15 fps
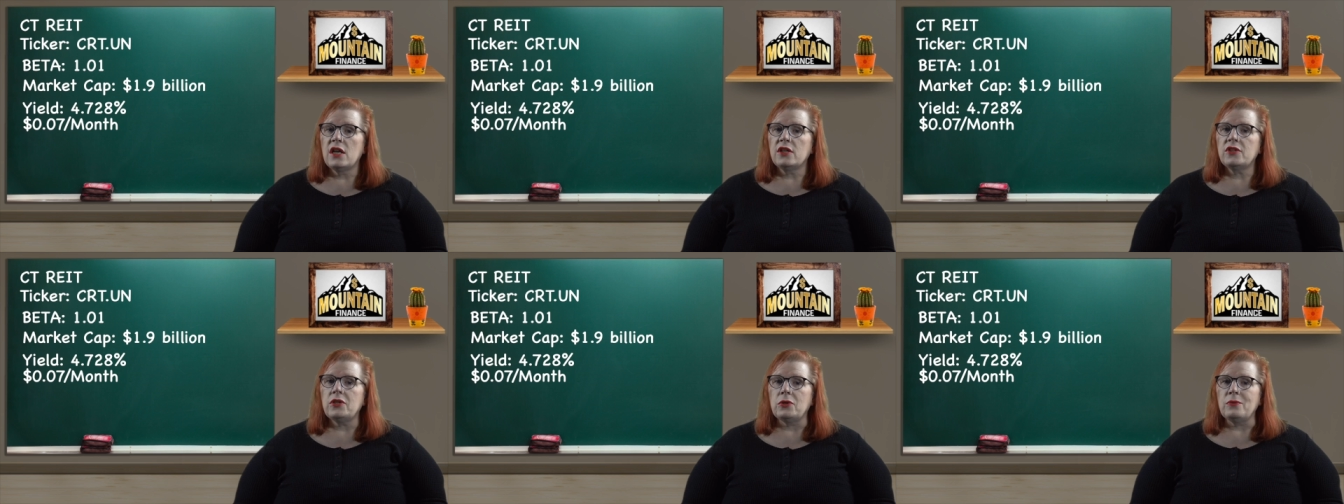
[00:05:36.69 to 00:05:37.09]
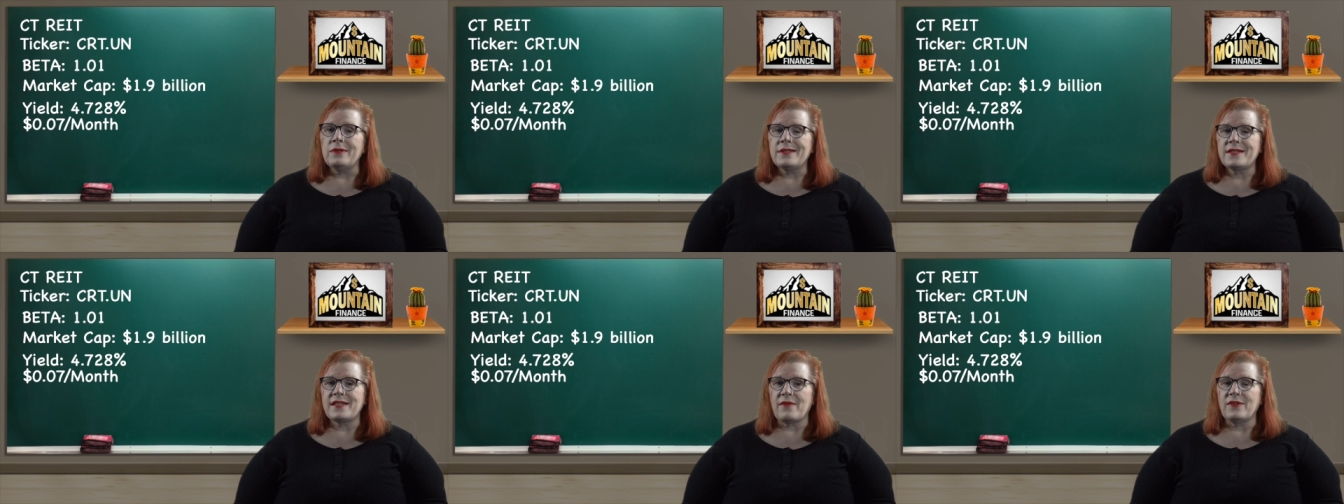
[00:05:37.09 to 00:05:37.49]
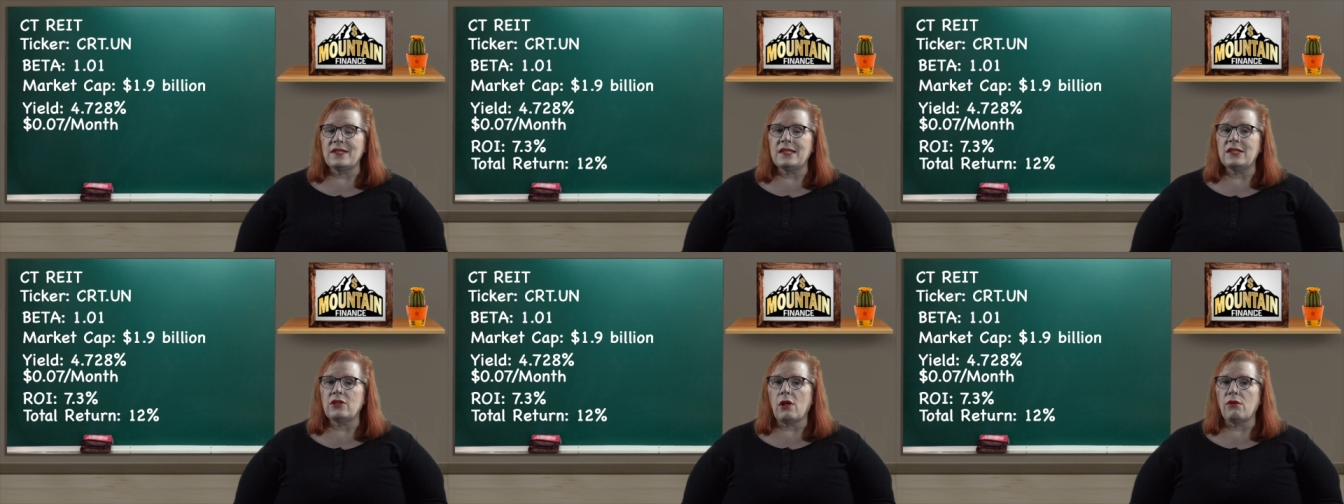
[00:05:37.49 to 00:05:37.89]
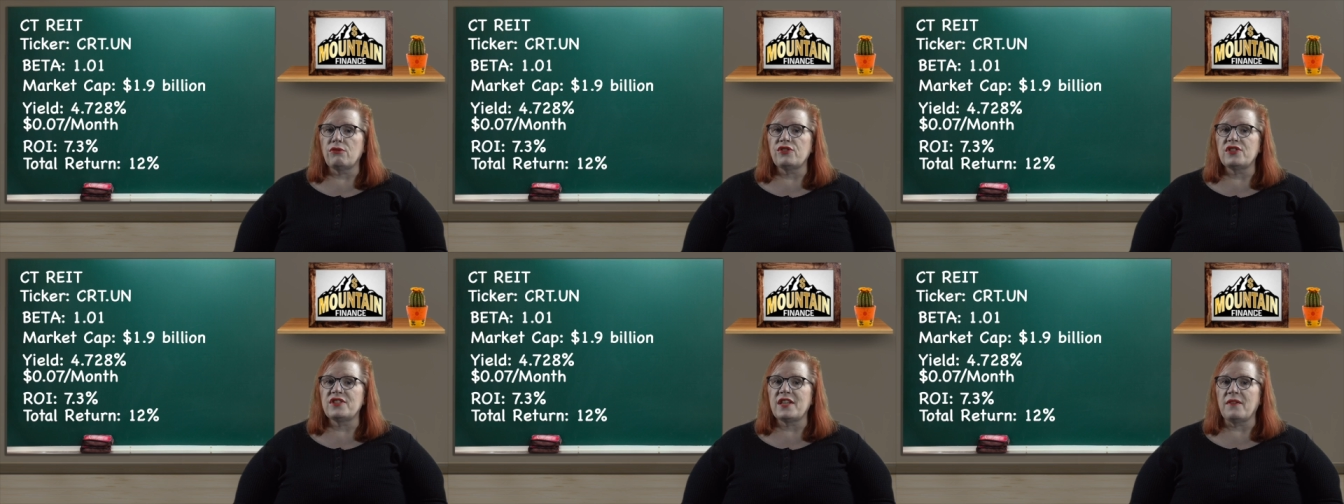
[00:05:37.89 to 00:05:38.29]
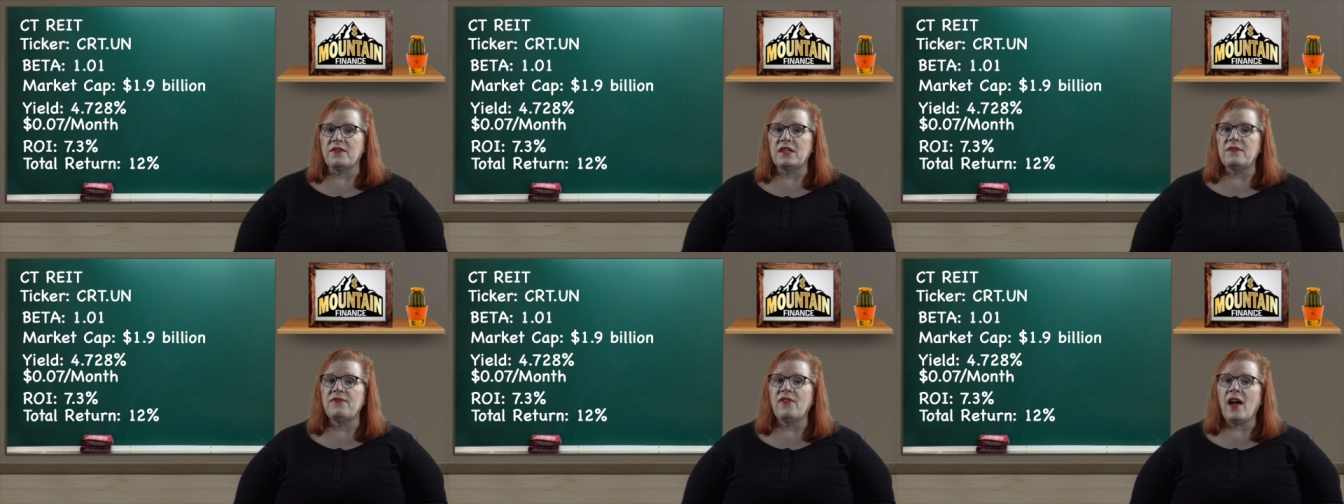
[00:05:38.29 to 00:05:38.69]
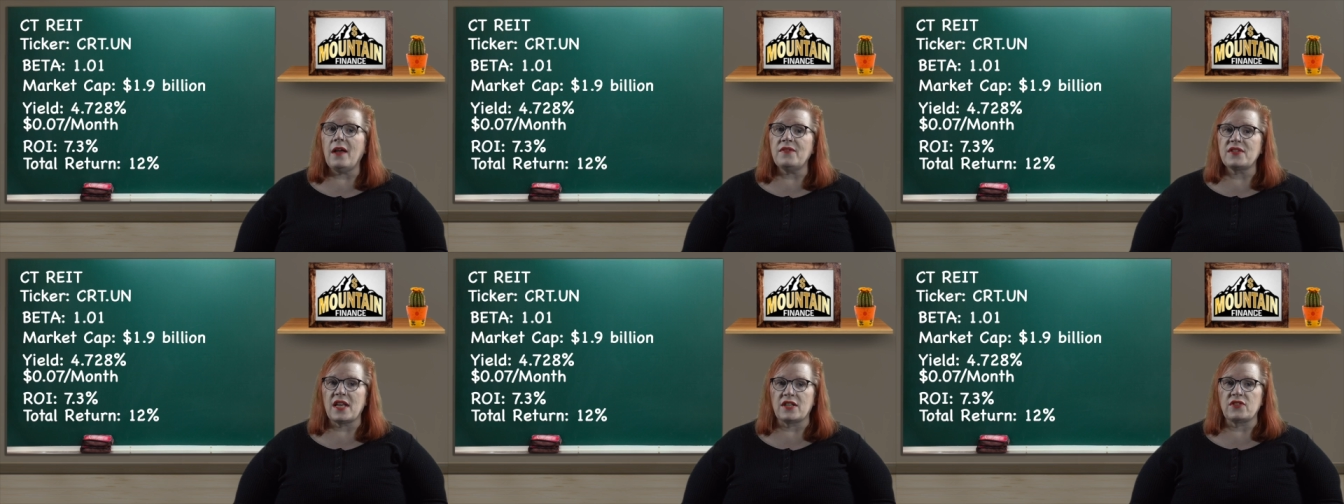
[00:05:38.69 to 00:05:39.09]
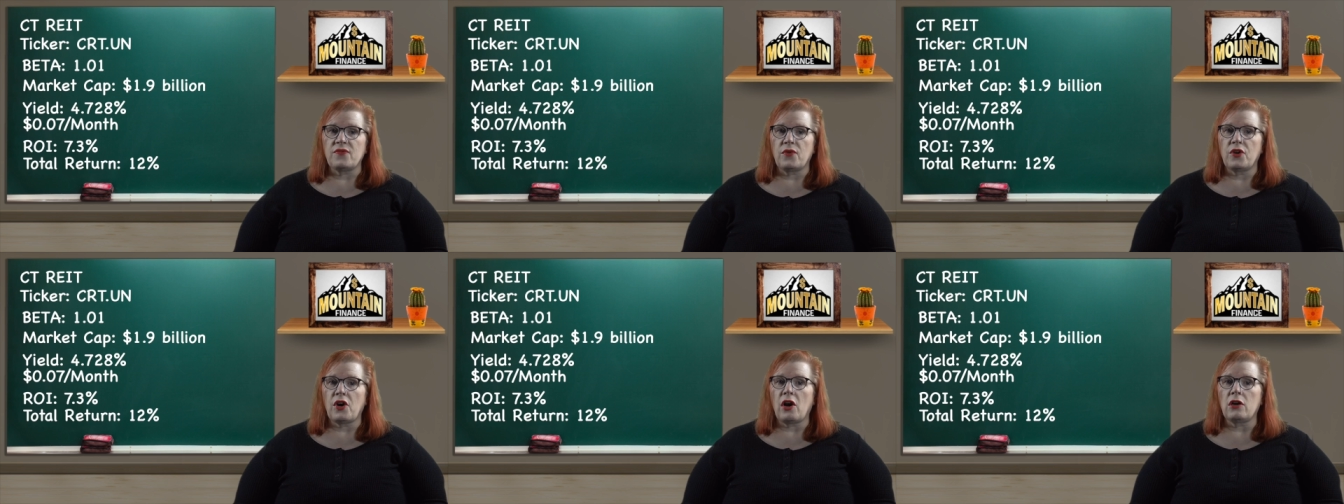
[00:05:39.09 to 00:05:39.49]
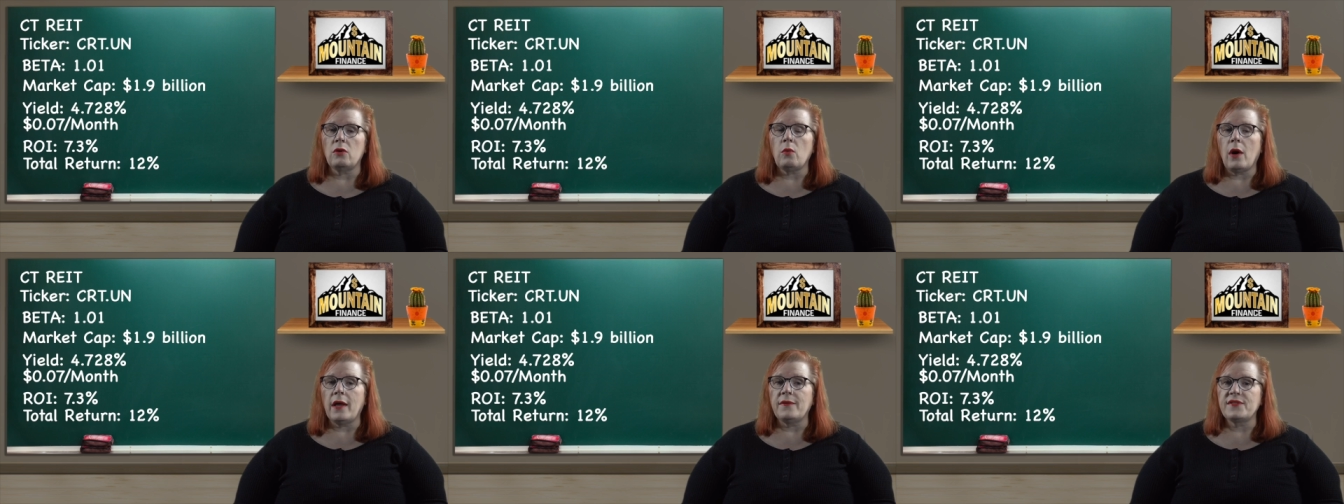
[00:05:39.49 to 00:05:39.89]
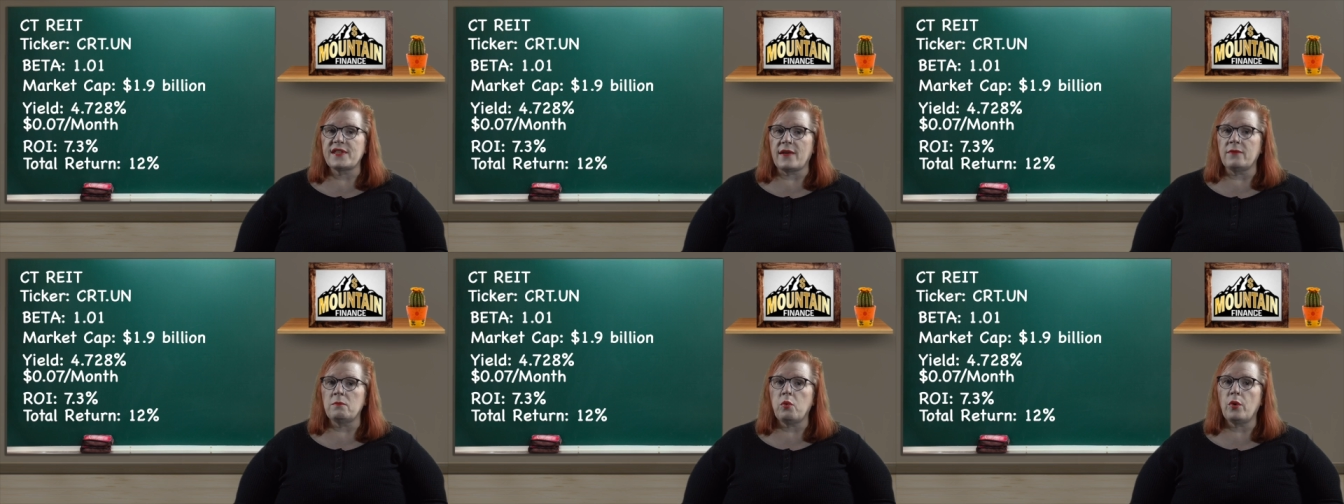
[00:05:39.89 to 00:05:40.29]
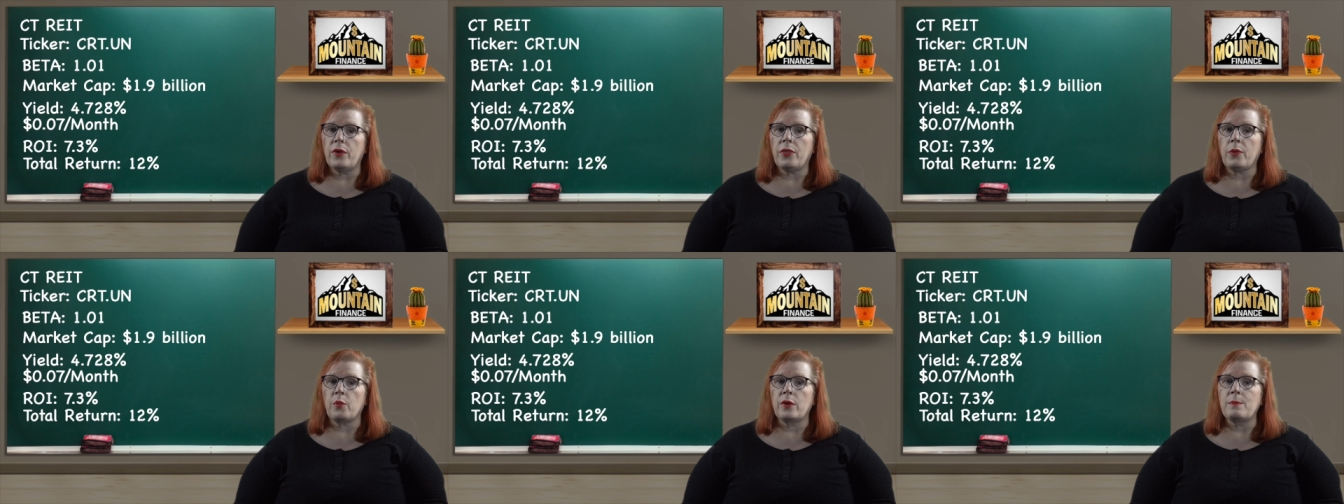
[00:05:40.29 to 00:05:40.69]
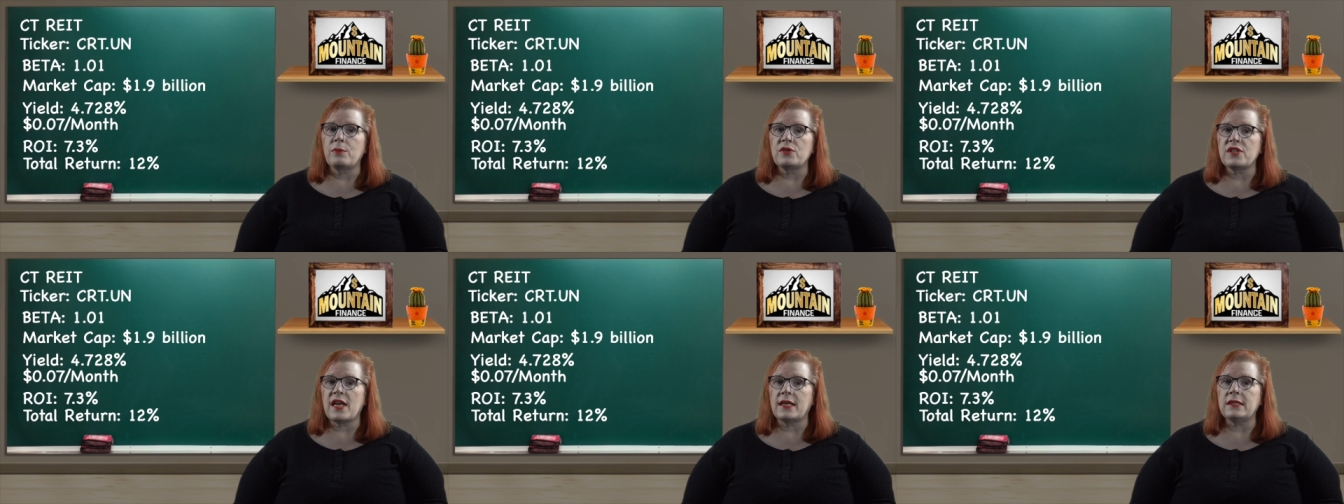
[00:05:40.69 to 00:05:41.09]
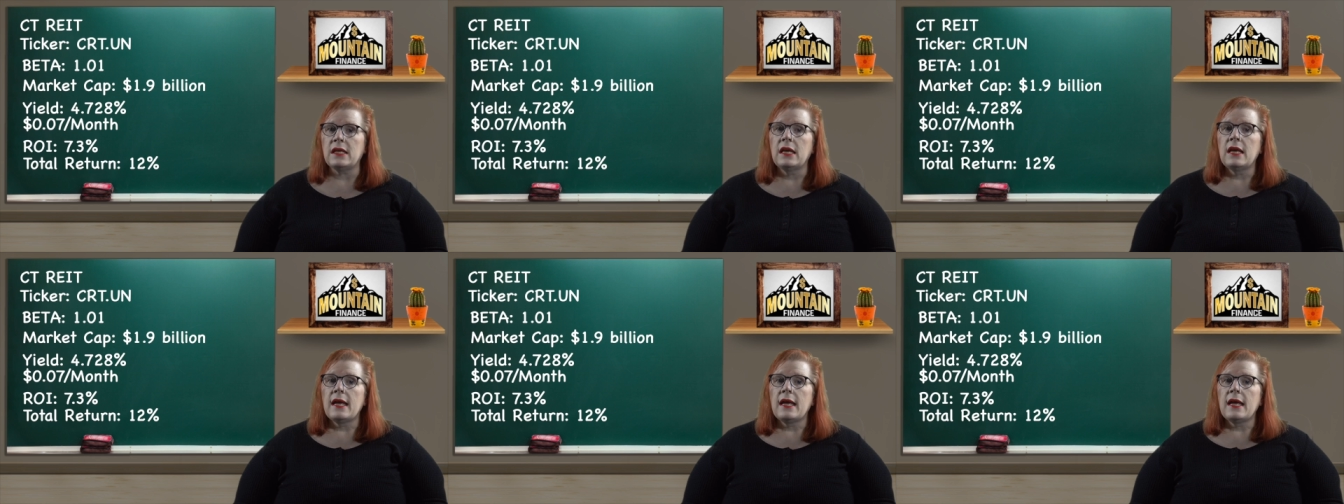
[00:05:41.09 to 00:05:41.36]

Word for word: to $17.75 for an ROI of 7.3%.